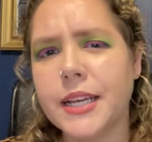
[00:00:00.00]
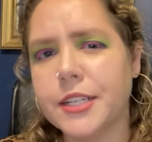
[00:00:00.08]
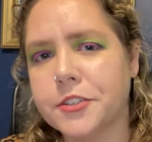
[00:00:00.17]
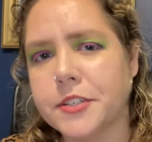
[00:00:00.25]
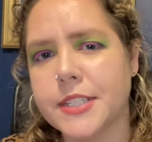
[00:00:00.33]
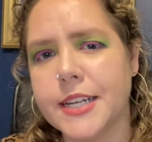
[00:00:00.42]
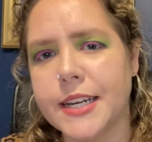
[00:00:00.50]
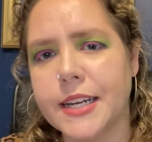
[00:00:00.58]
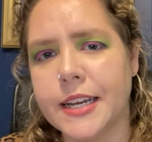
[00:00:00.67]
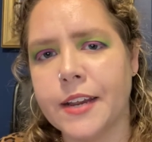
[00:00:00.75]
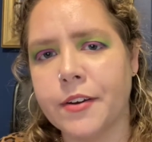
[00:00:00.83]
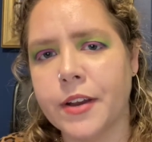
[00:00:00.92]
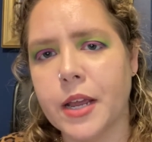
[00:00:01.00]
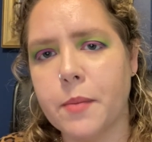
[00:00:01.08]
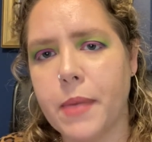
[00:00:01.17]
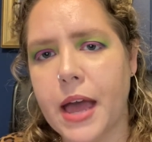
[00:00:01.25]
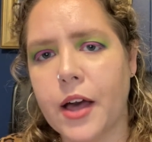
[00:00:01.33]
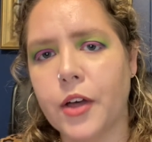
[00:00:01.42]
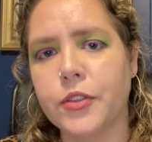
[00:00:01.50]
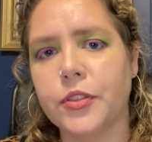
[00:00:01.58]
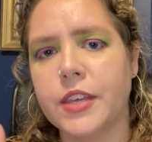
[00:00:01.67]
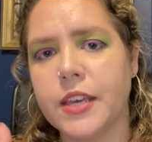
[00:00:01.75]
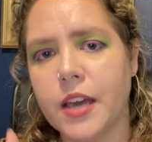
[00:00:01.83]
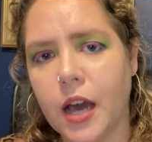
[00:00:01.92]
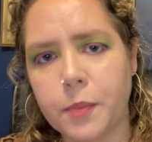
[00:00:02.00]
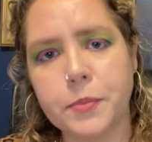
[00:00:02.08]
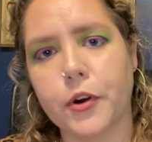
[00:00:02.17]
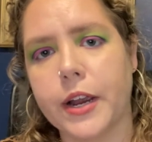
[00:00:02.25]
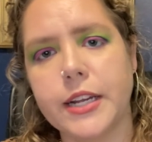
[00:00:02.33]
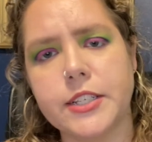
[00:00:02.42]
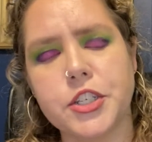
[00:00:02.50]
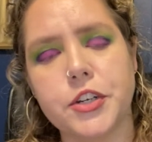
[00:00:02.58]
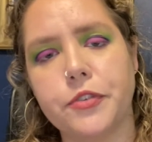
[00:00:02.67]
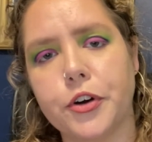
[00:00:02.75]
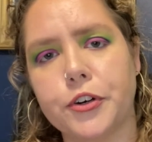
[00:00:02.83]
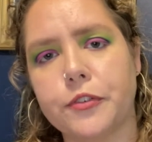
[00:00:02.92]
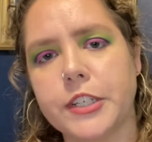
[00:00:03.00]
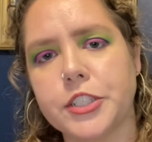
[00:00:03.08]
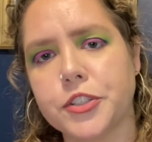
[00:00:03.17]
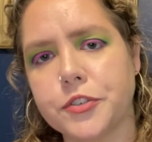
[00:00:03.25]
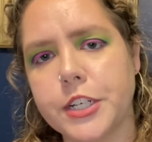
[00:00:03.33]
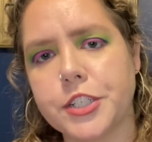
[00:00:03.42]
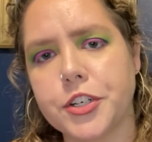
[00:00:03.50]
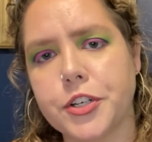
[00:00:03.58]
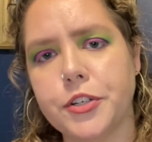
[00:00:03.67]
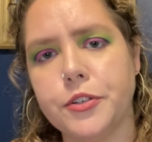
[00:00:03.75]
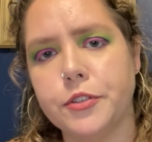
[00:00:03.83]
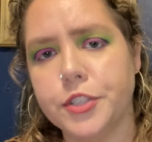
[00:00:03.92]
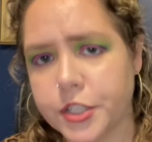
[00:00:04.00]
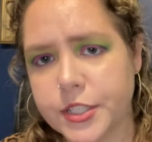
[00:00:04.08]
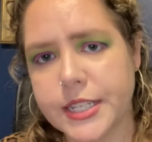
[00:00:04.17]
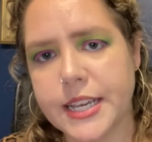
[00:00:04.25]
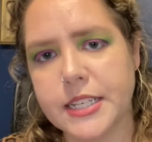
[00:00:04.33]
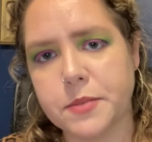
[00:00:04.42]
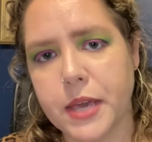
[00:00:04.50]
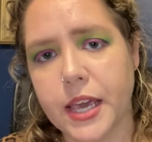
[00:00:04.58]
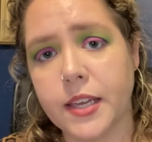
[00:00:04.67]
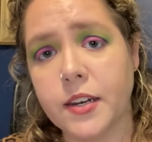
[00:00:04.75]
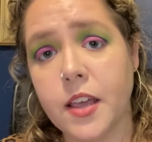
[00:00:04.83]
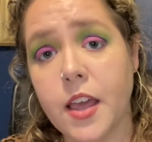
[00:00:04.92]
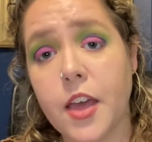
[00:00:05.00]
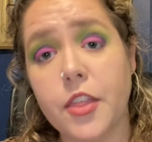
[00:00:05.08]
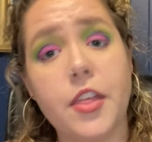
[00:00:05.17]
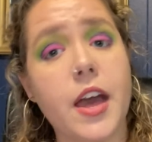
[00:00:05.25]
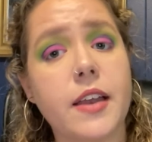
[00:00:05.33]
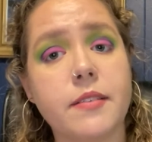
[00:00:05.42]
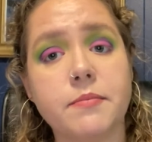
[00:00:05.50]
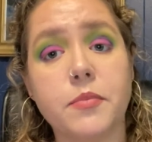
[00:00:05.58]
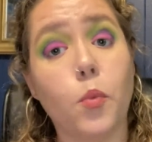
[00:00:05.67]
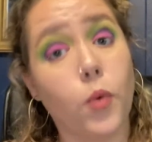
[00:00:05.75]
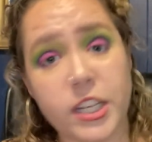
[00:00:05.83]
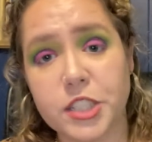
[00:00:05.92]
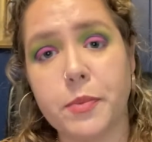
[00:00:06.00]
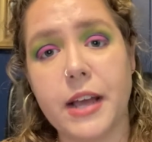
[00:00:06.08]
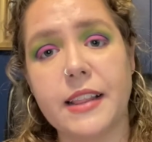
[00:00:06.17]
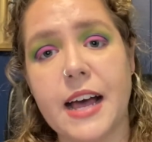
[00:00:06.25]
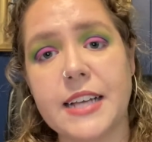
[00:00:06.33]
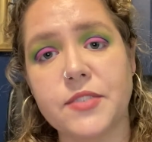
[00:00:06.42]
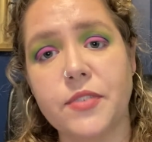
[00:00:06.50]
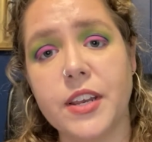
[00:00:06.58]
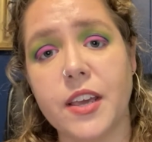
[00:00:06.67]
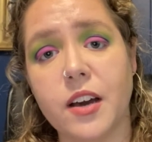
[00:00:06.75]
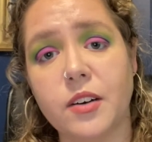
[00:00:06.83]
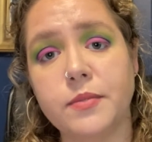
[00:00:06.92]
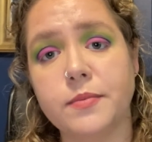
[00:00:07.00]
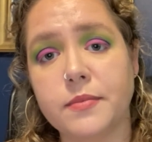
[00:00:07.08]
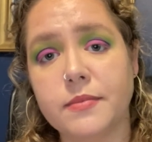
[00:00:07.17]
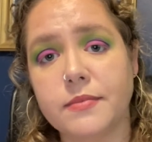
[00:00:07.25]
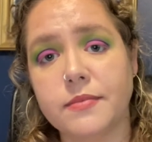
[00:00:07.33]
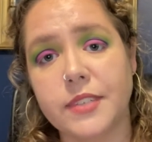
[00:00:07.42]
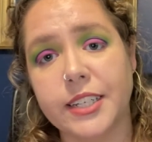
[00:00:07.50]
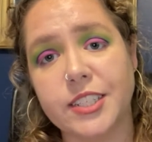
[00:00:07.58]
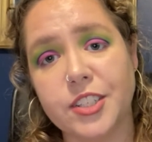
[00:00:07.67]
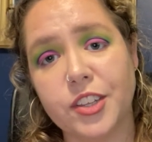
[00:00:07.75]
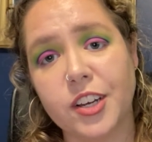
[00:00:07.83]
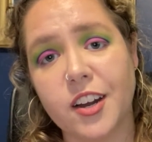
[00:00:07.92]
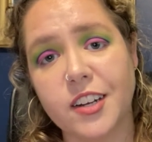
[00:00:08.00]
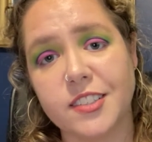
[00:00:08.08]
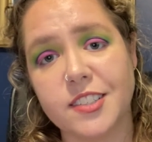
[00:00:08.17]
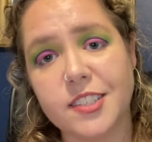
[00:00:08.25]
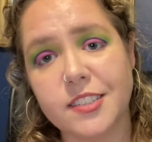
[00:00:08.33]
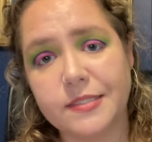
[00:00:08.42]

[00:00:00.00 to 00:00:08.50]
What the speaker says: interested in hearing about the upgrades to voter registration New Jersey has made, then watch my last video, linked in the cards.